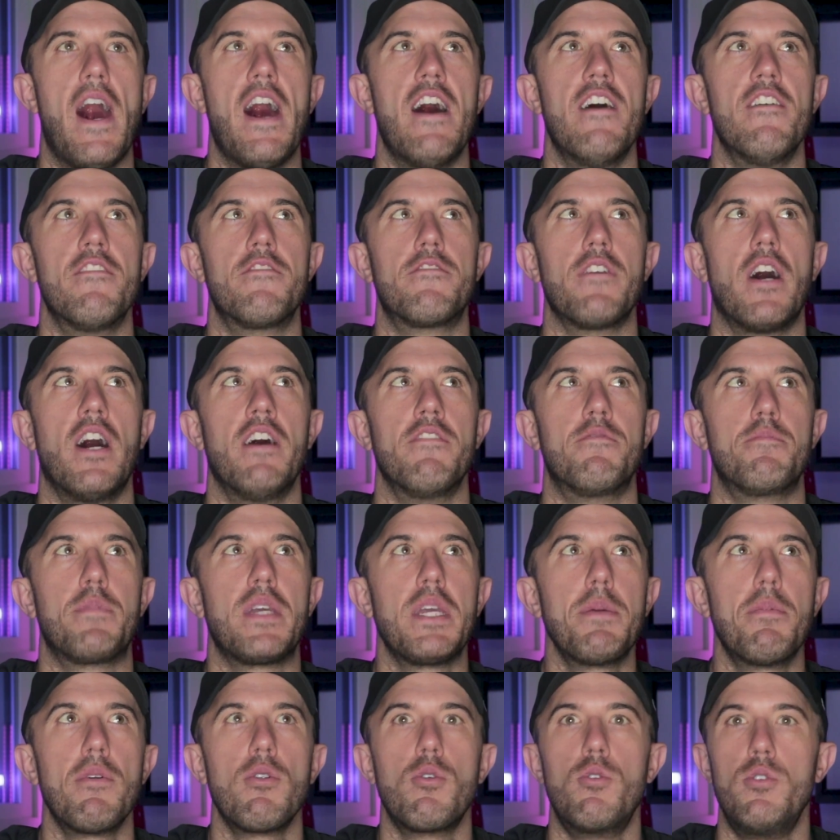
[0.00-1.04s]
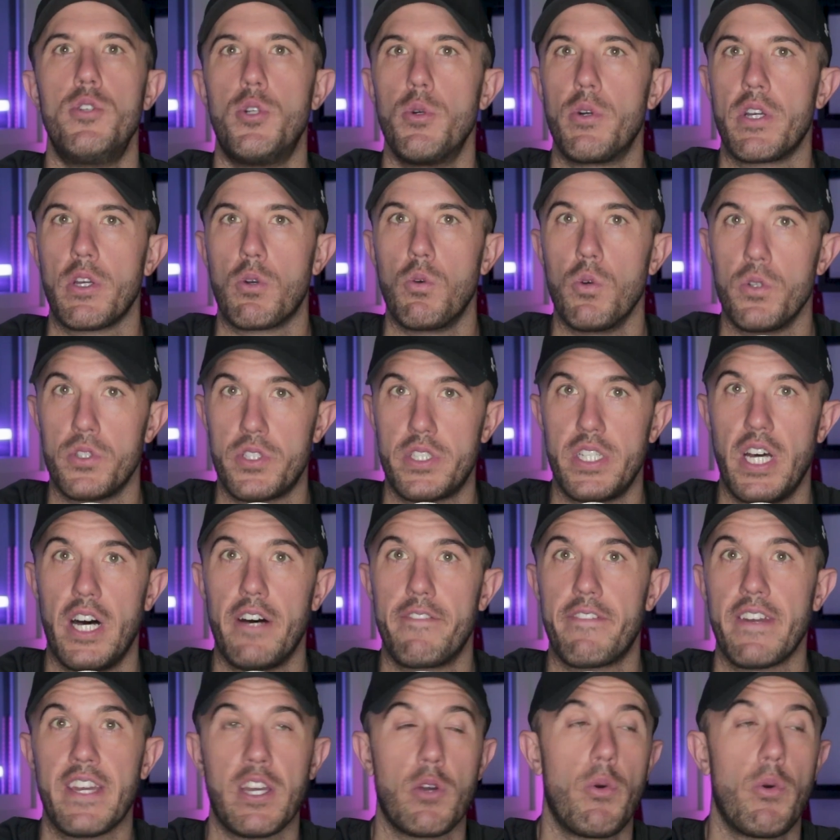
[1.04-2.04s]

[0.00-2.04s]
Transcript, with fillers: of people who are doing cool stuff.